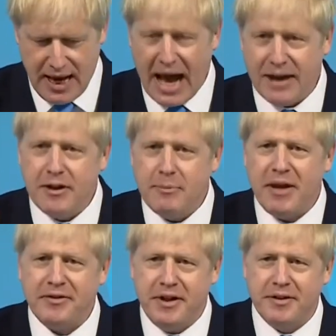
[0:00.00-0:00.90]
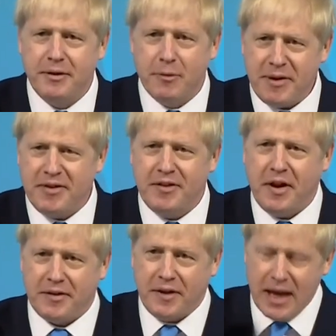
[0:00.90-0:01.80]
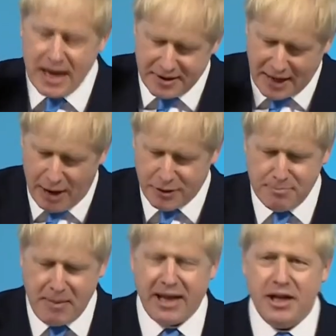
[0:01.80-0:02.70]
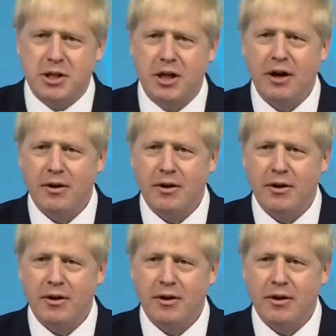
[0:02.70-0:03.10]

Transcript: and in the best insights into how to manage